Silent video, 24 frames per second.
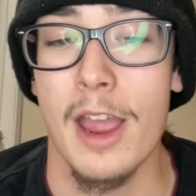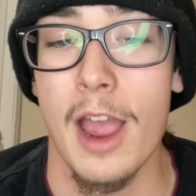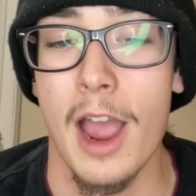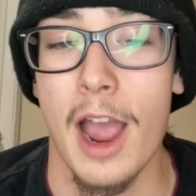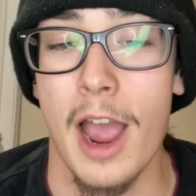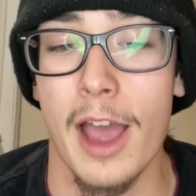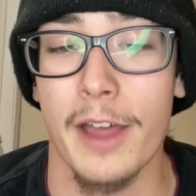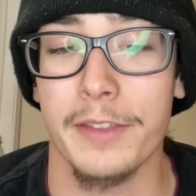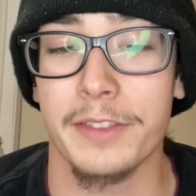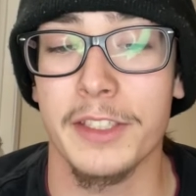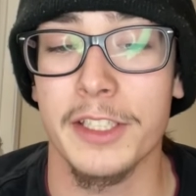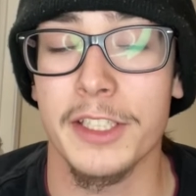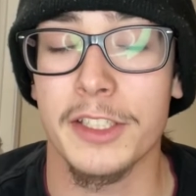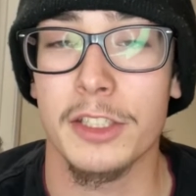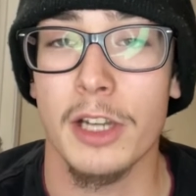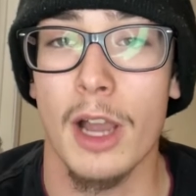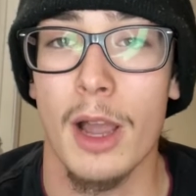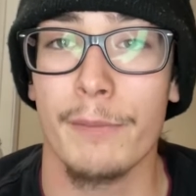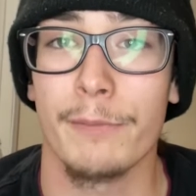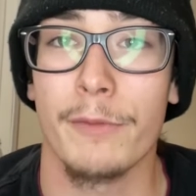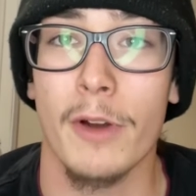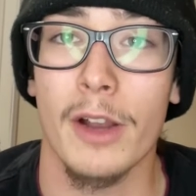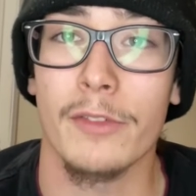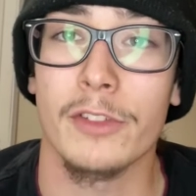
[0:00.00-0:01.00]
At the
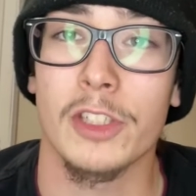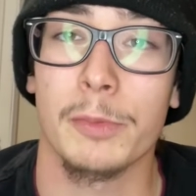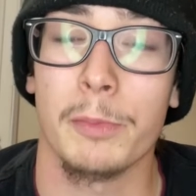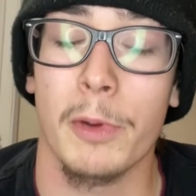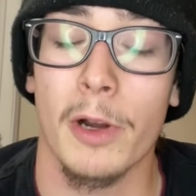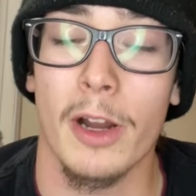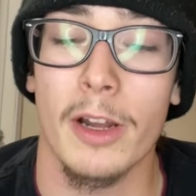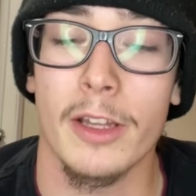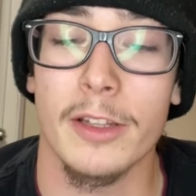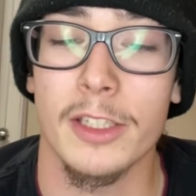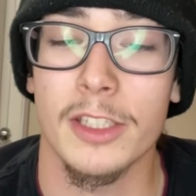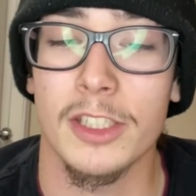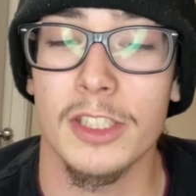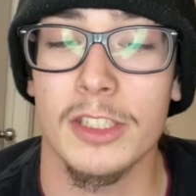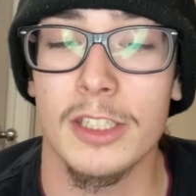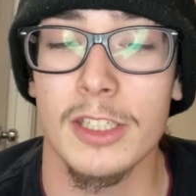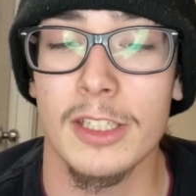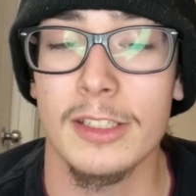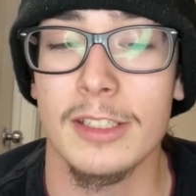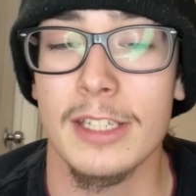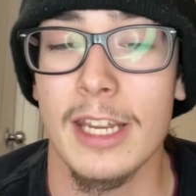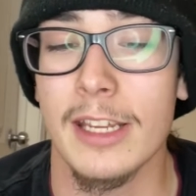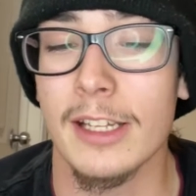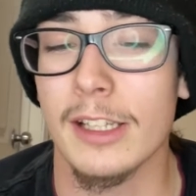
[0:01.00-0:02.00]
top 5 spot, this
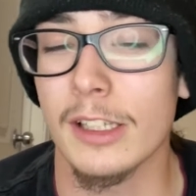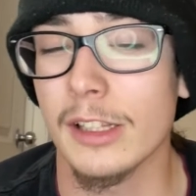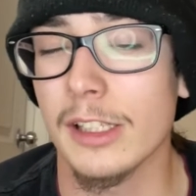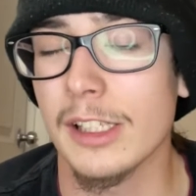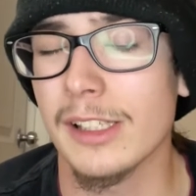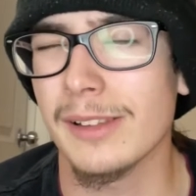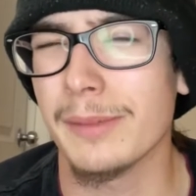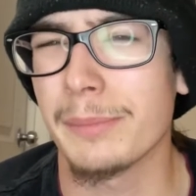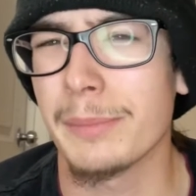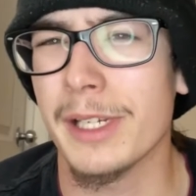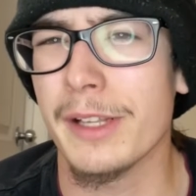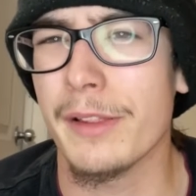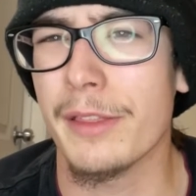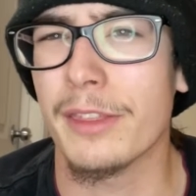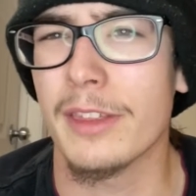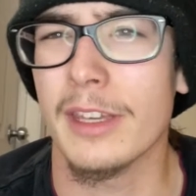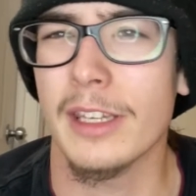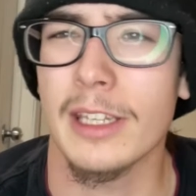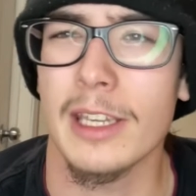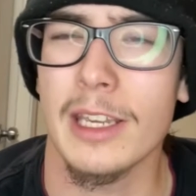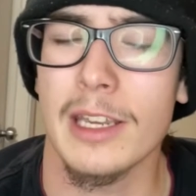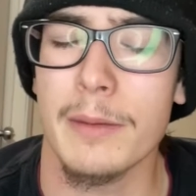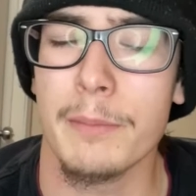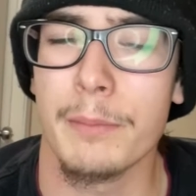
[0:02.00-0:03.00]
did take a little bit of
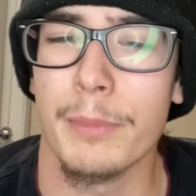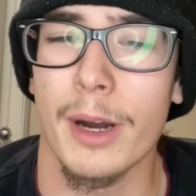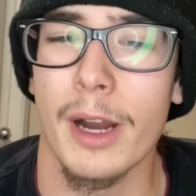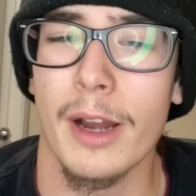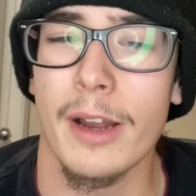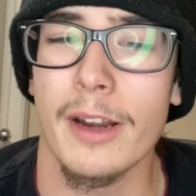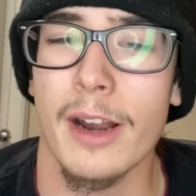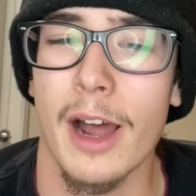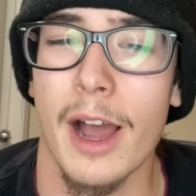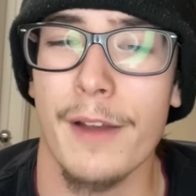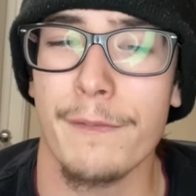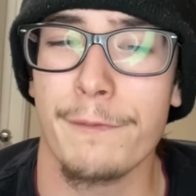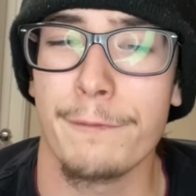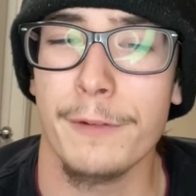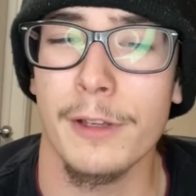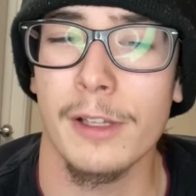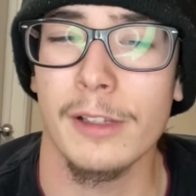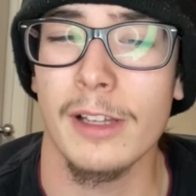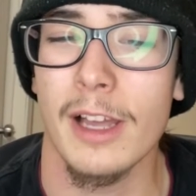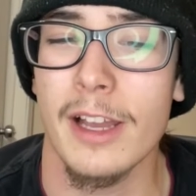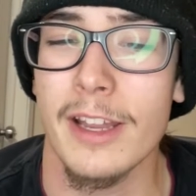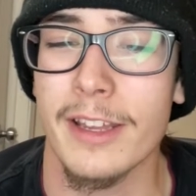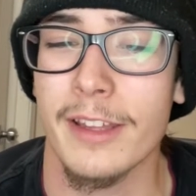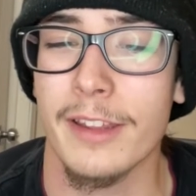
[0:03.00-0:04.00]
thinking, but I feel
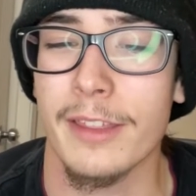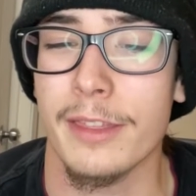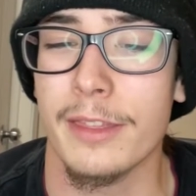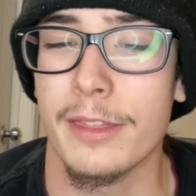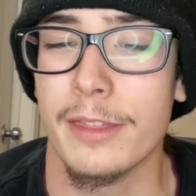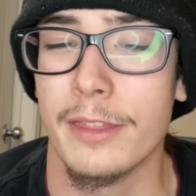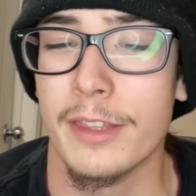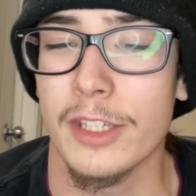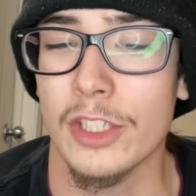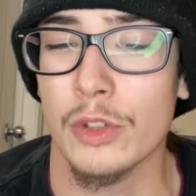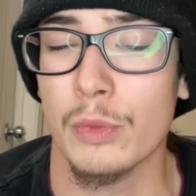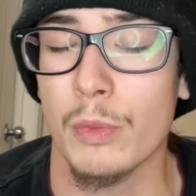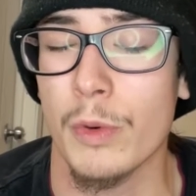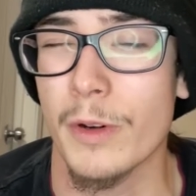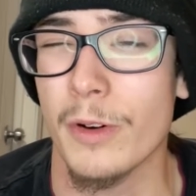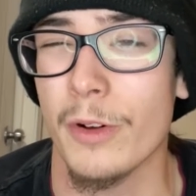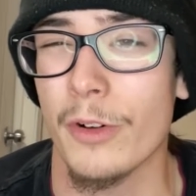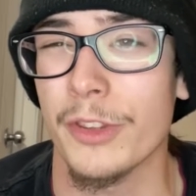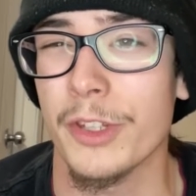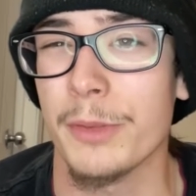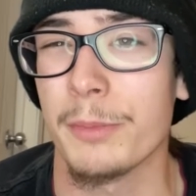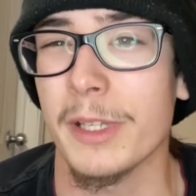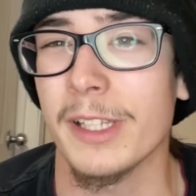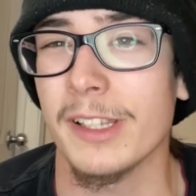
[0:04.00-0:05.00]
like this one
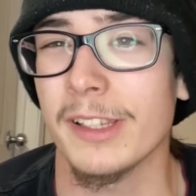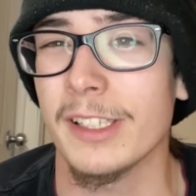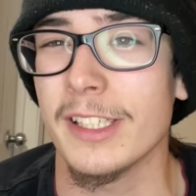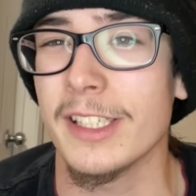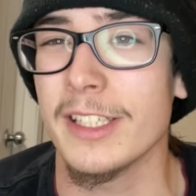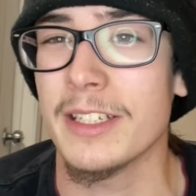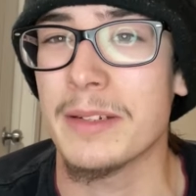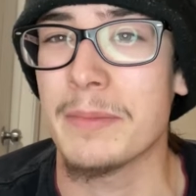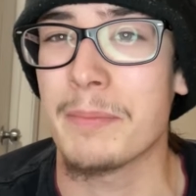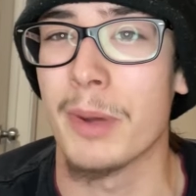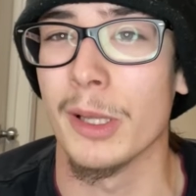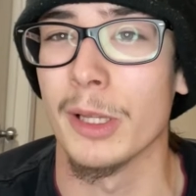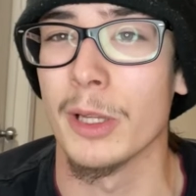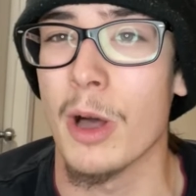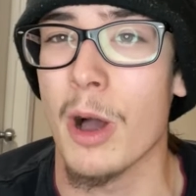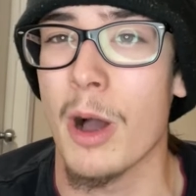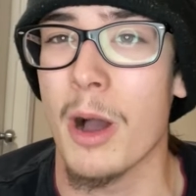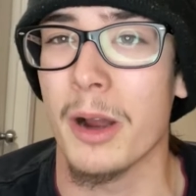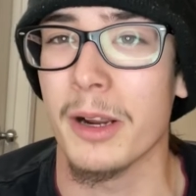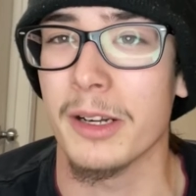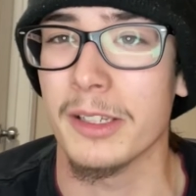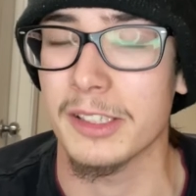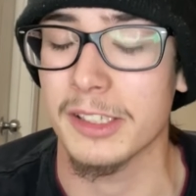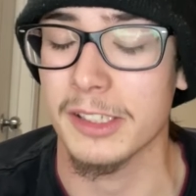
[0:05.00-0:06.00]
ultimately
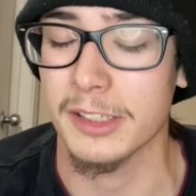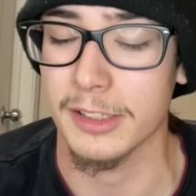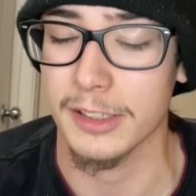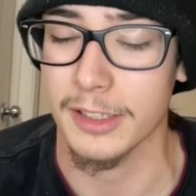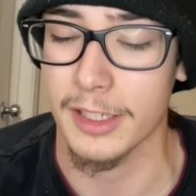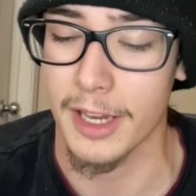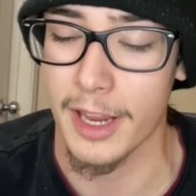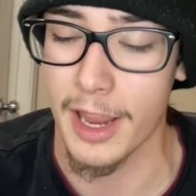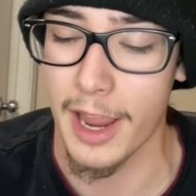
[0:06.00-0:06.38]
belongs